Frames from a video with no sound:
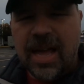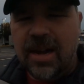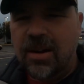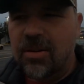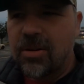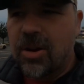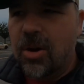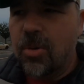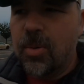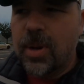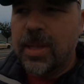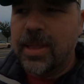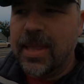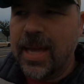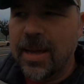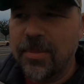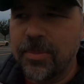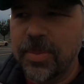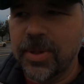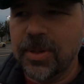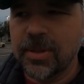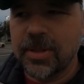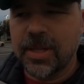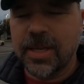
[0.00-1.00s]
I don't know what
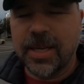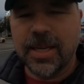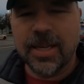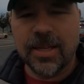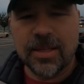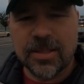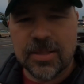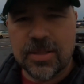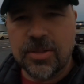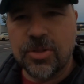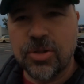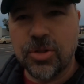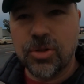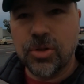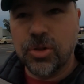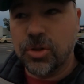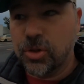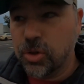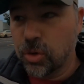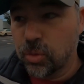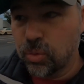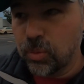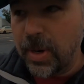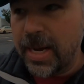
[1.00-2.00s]
that building is
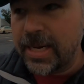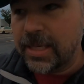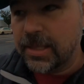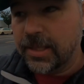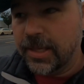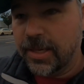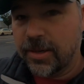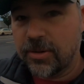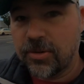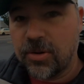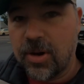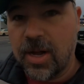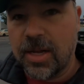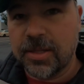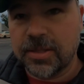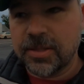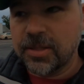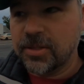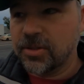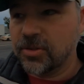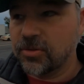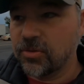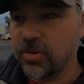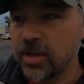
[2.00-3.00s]
directly
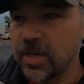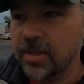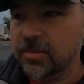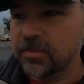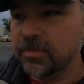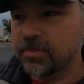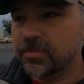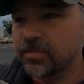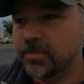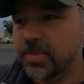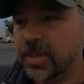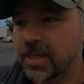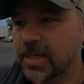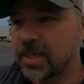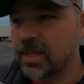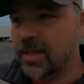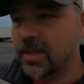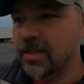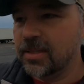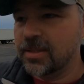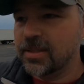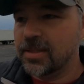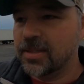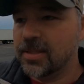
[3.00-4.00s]
across the street
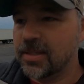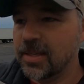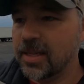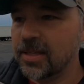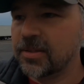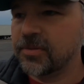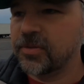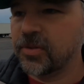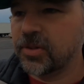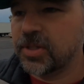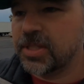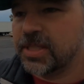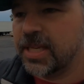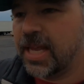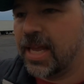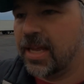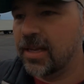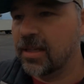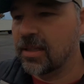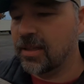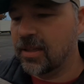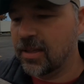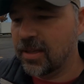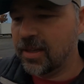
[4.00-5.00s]
because it's for
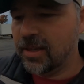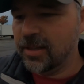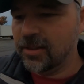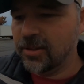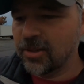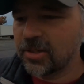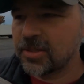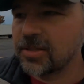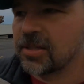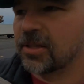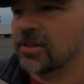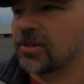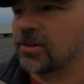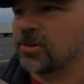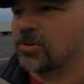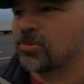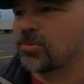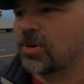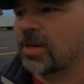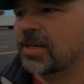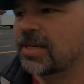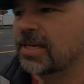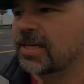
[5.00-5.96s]
sale. It looks a little